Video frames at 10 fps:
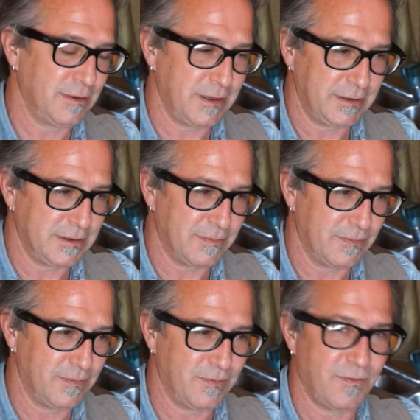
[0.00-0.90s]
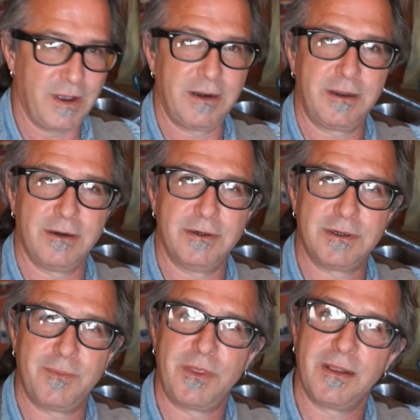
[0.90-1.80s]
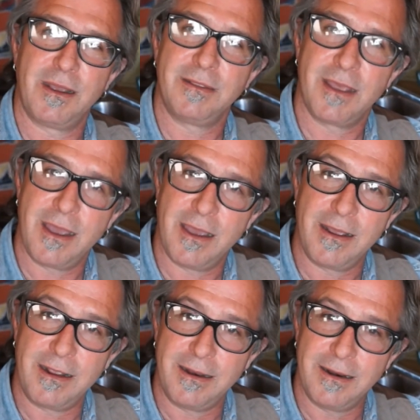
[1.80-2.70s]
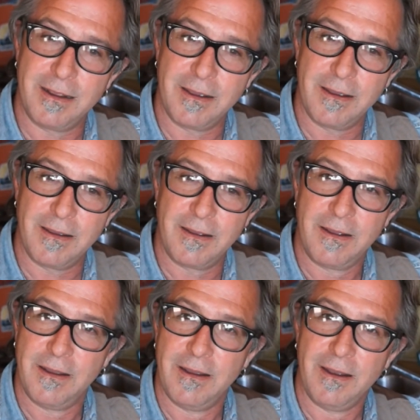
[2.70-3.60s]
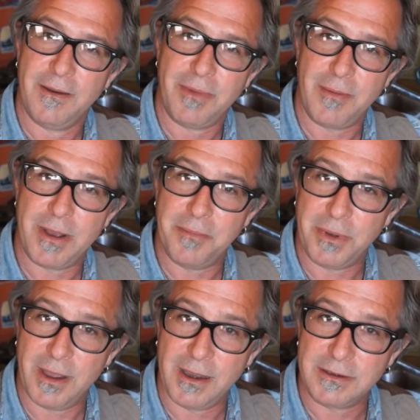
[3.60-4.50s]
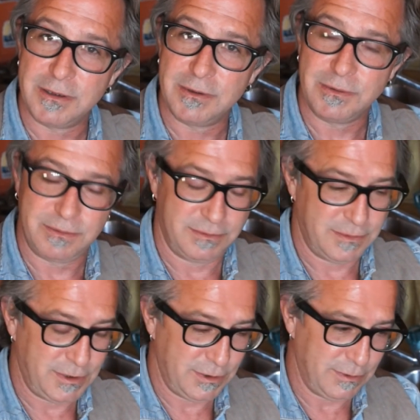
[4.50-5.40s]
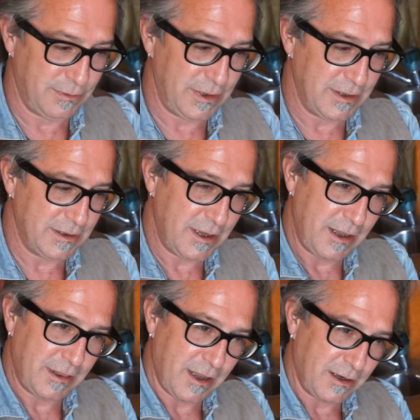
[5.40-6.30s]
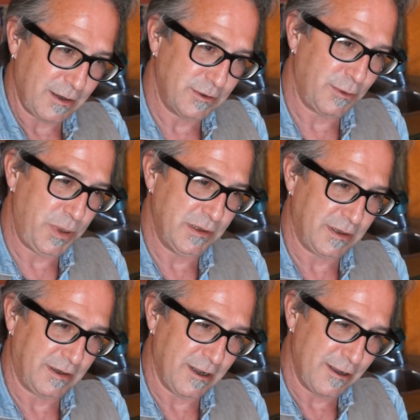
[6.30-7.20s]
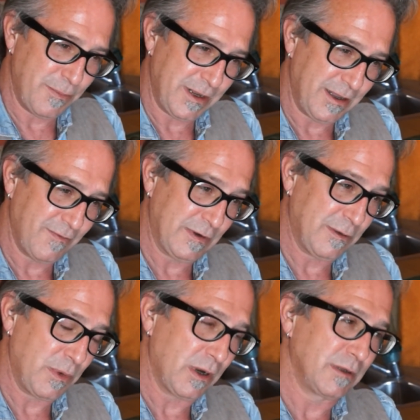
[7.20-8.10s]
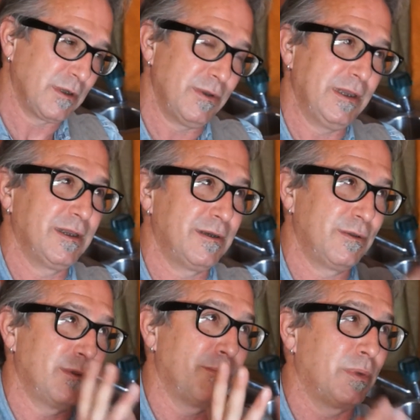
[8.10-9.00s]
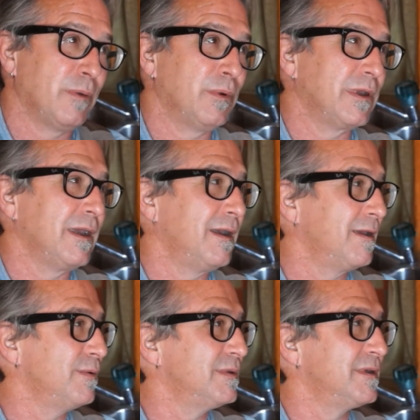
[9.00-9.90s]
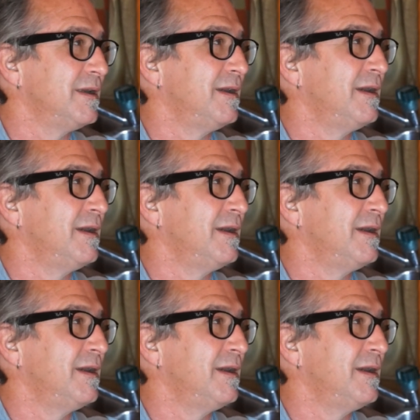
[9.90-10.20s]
like some vodka or something like that, and blah blah blah, to then take that kosher piece of gum and give it to Mark so he could do the bubble gag. It was